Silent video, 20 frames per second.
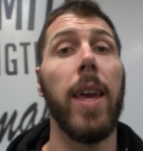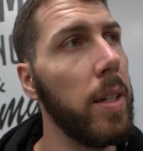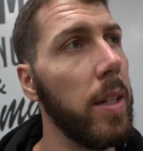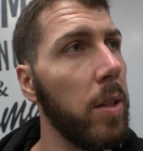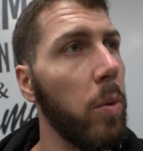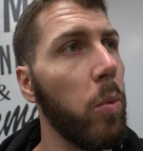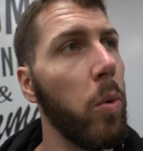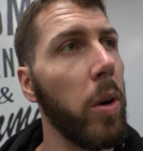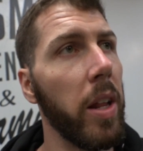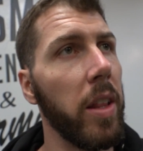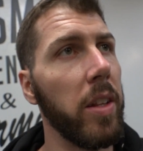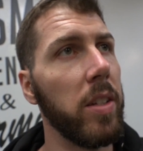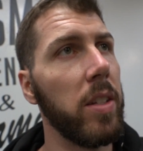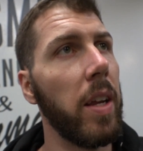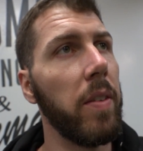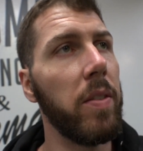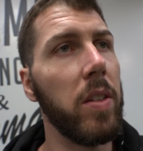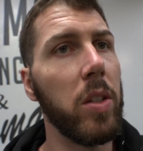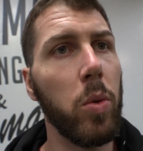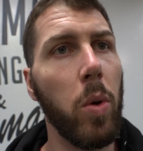Did the one on the
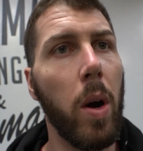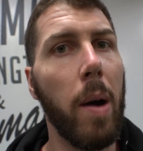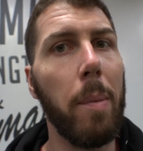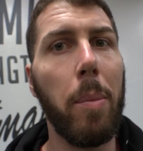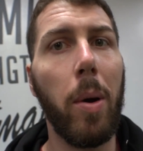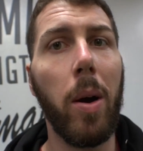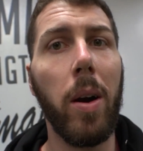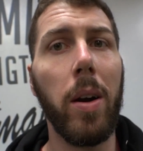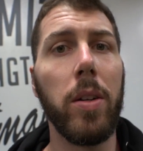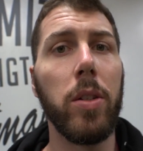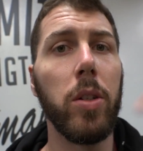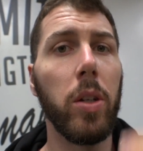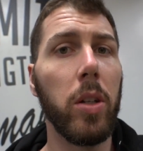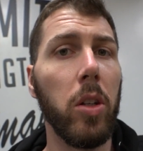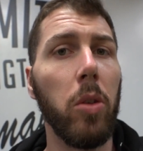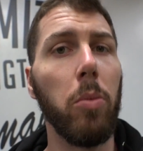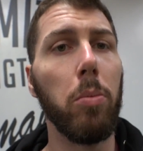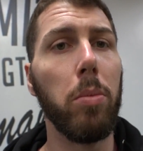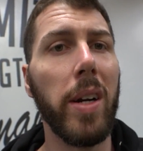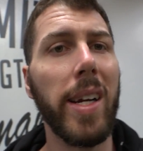safety squat bar, took a
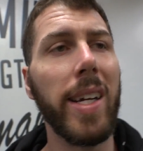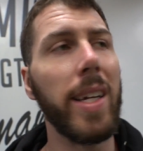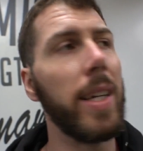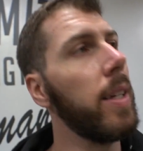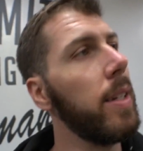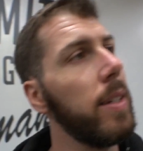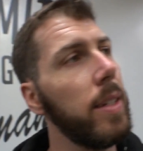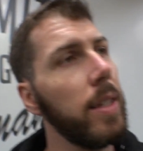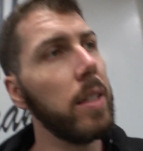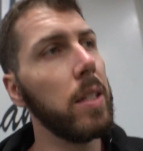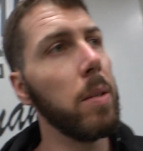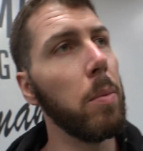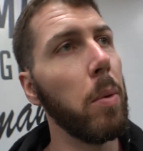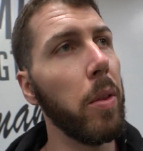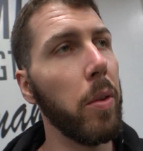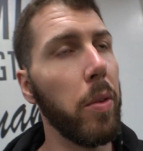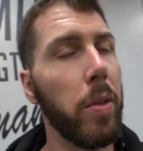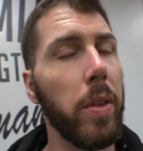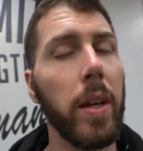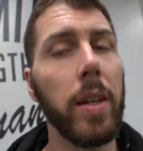little break, did some
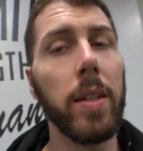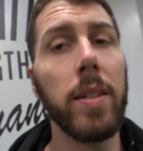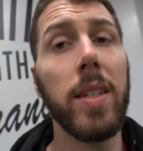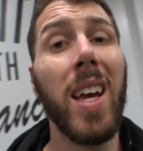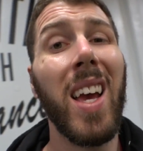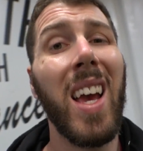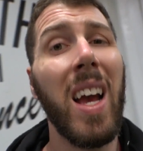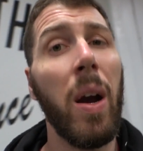other things.